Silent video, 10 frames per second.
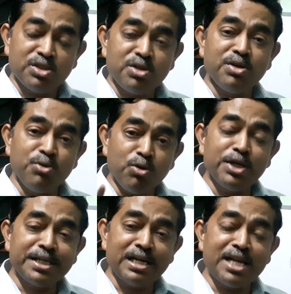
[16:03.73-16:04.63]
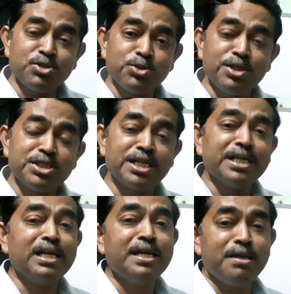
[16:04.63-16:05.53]
You know that lysogenic
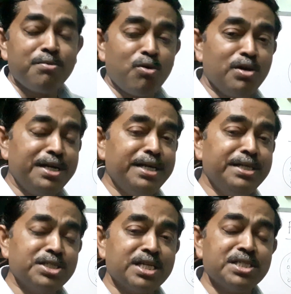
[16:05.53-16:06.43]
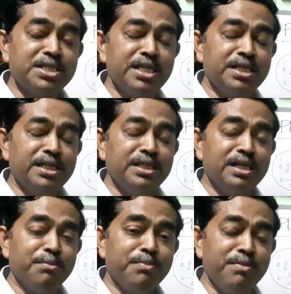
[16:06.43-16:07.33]
cycle, I have already discussed it in
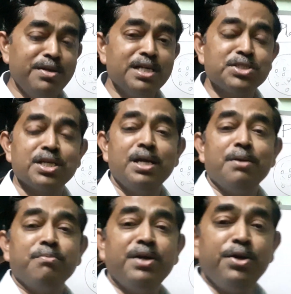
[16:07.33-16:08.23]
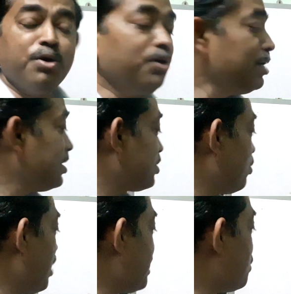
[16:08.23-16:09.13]
the previous video.
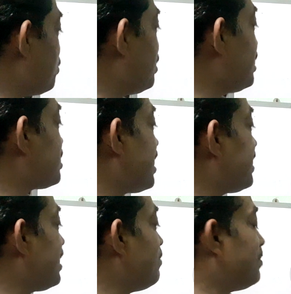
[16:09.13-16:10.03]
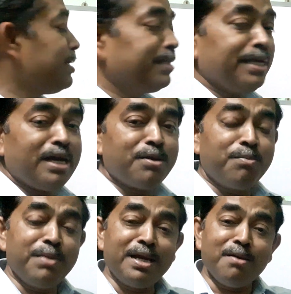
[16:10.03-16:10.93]
So lysogenic cycle, they
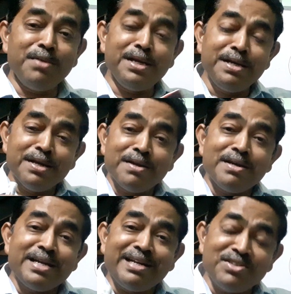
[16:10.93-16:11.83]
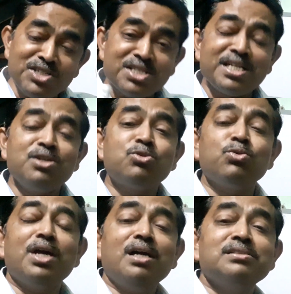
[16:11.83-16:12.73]
are becoming resistant
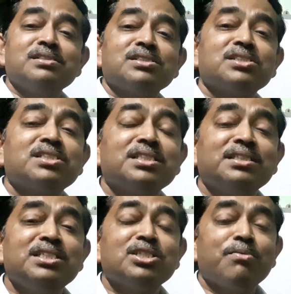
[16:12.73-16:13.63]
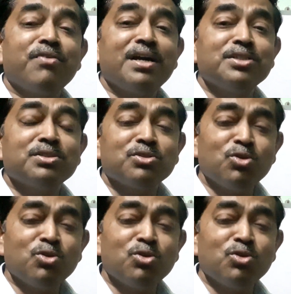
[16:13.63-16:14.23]
to the this of phage.